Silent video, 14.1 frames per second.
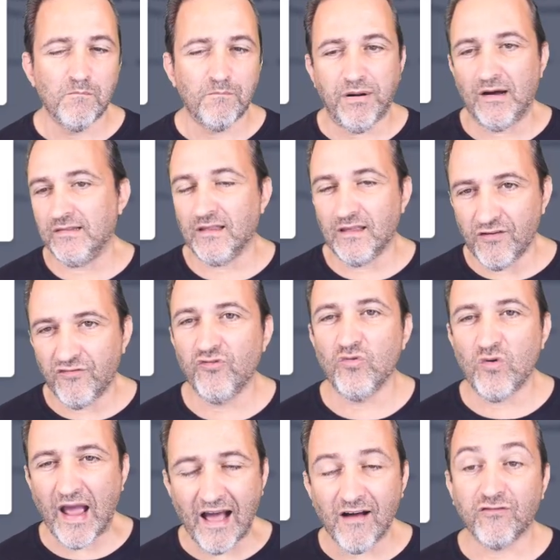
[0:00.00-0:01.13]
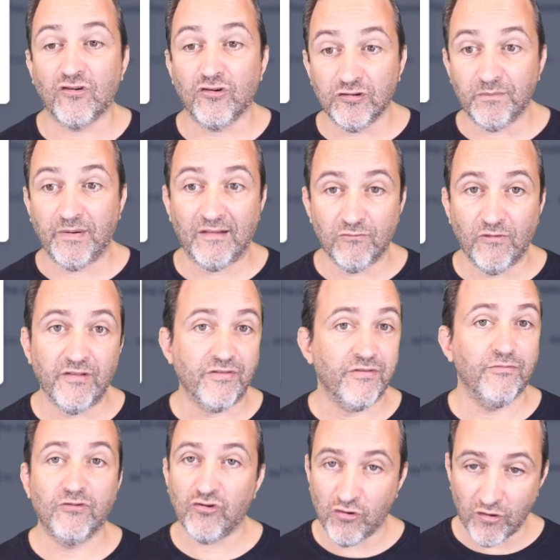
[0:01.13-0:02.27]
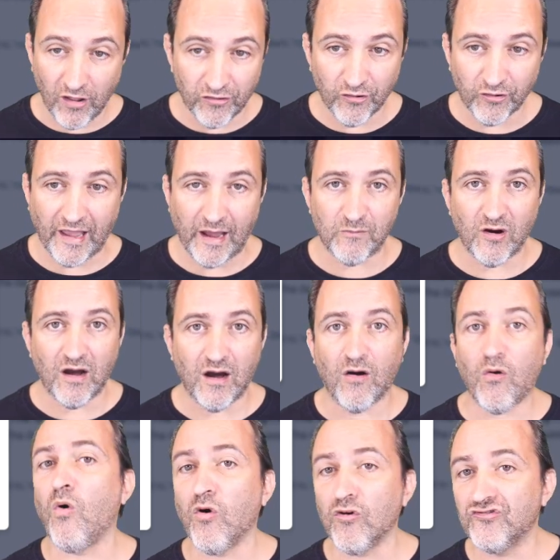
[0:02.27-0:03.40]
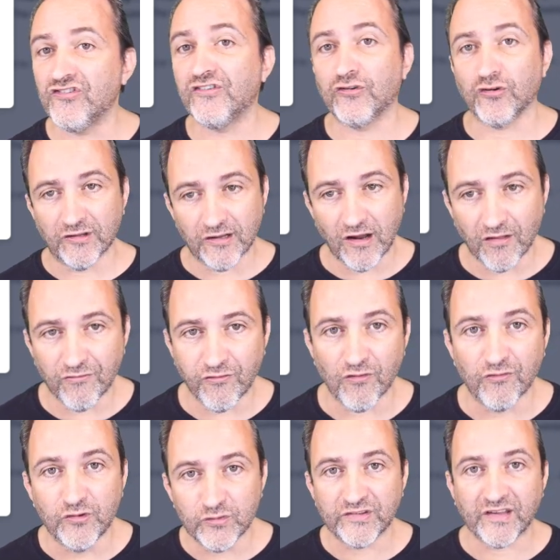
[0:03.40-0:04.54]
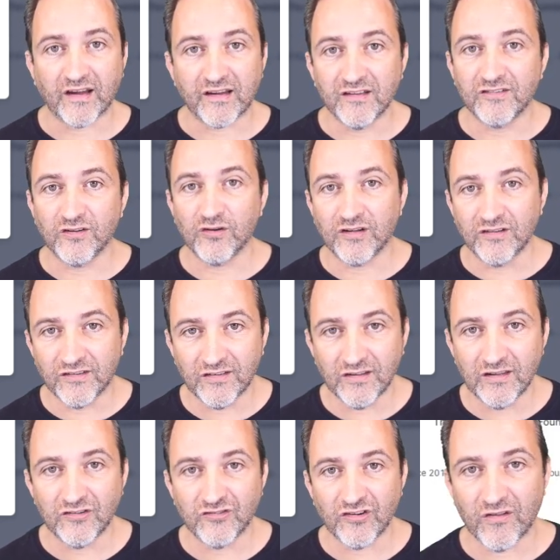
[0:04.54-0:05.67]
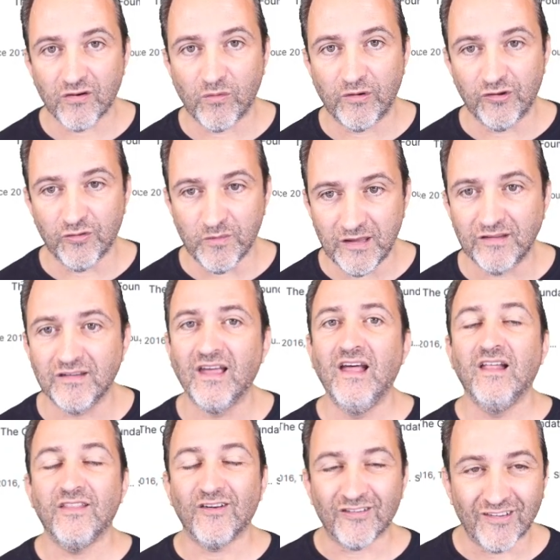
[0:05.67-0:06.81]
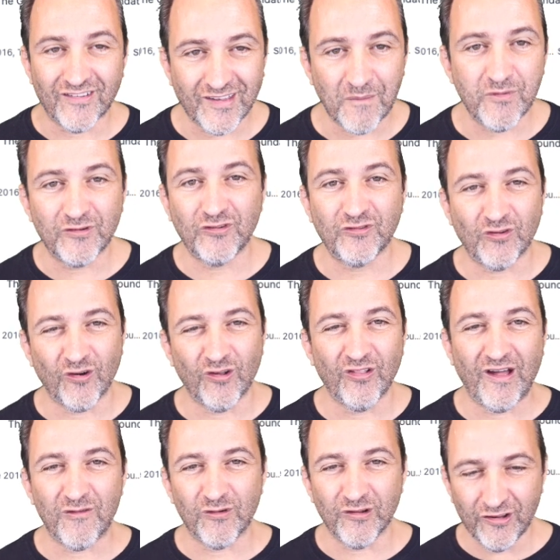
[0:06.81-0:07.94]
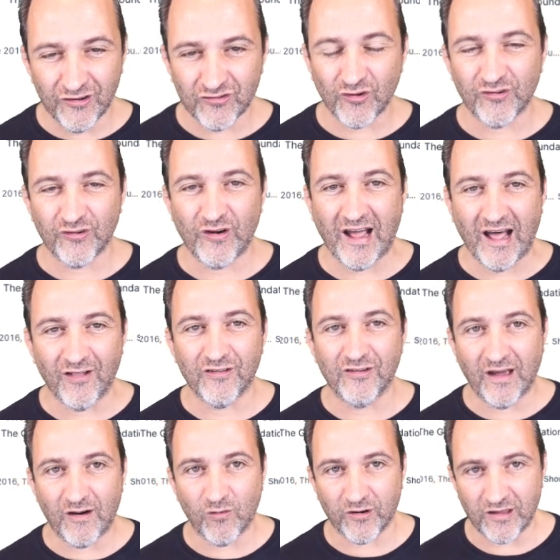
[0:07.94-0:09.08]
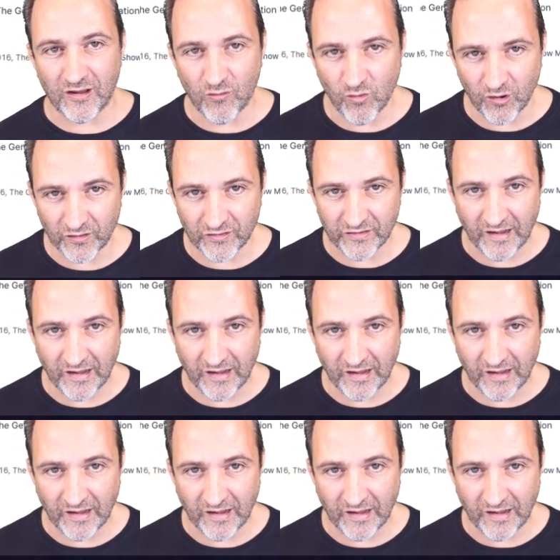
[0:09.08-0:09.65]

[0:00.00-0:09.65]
But if you have good bandwidth, turn on your camera or just turn it on for a few seconds so you can see each when you meet. There's a separate tutorial that really shows you how the networking works.